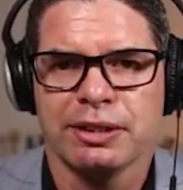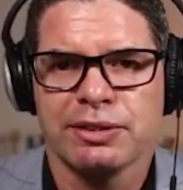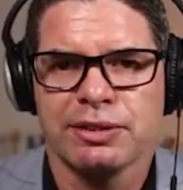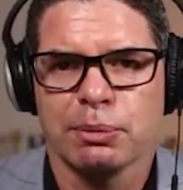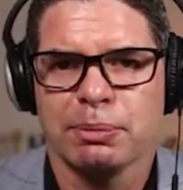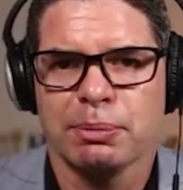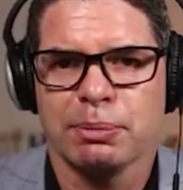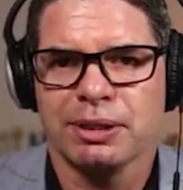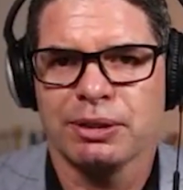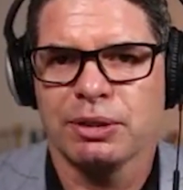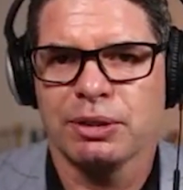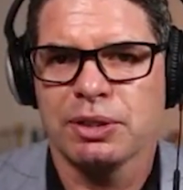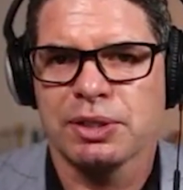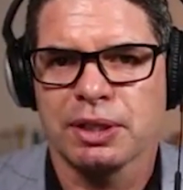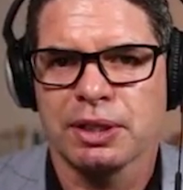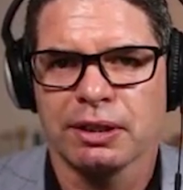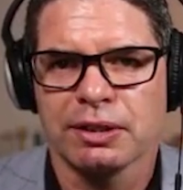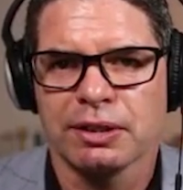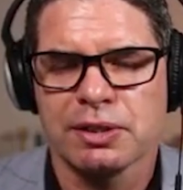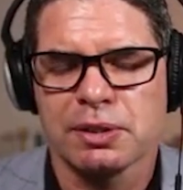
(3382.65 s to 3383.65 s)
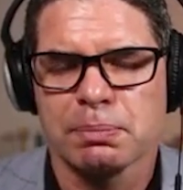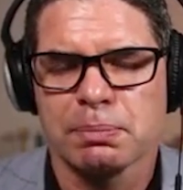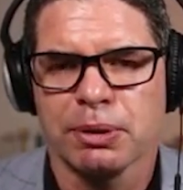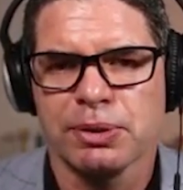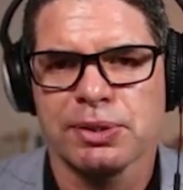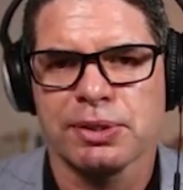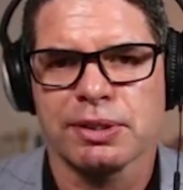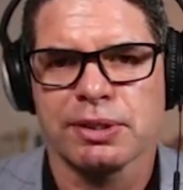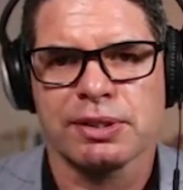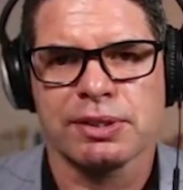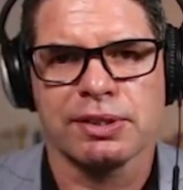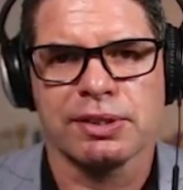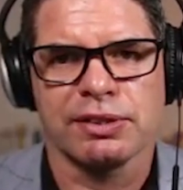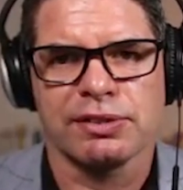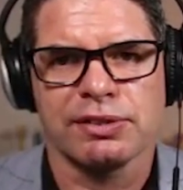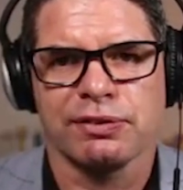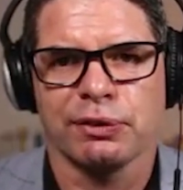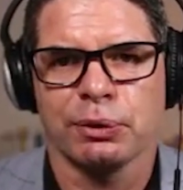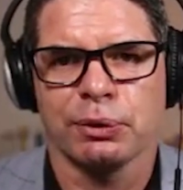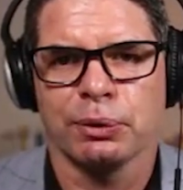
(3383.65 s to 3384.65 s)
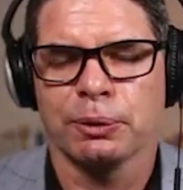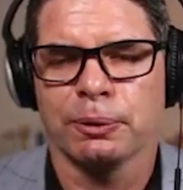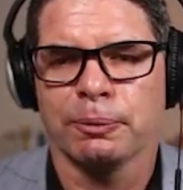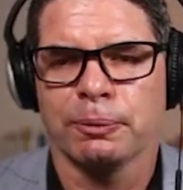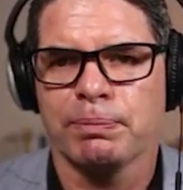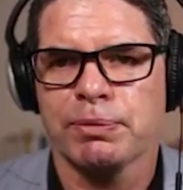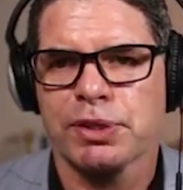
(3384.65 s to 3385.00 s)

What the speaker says: to be in New Zealand's most successful